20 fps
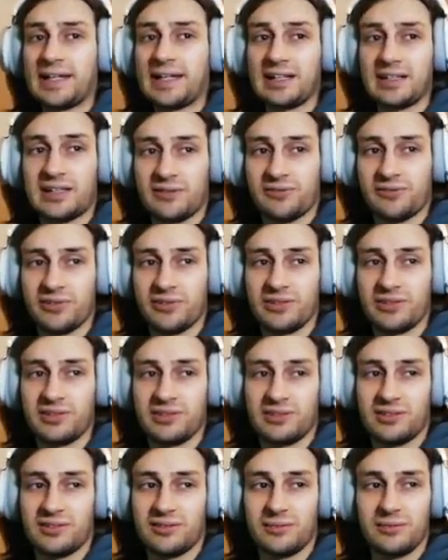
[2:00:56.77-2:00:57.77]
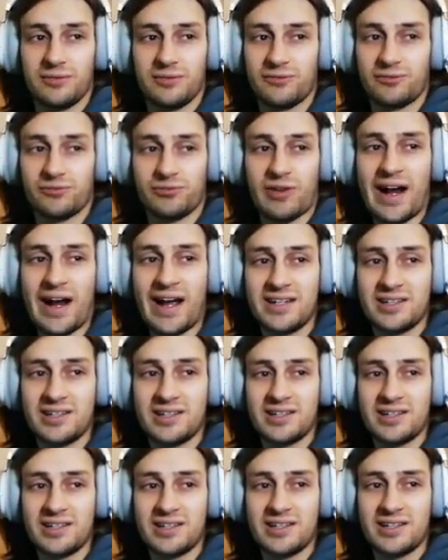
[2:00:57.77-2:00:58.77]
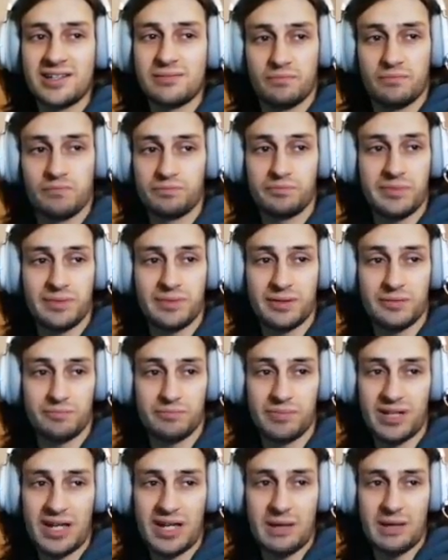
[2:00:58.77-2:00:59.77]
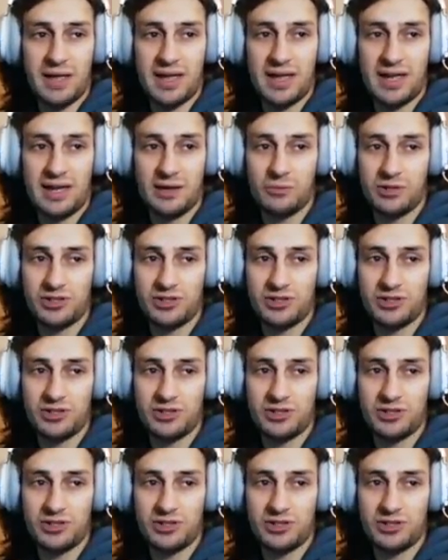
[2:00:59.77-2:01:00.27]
different random manip here, which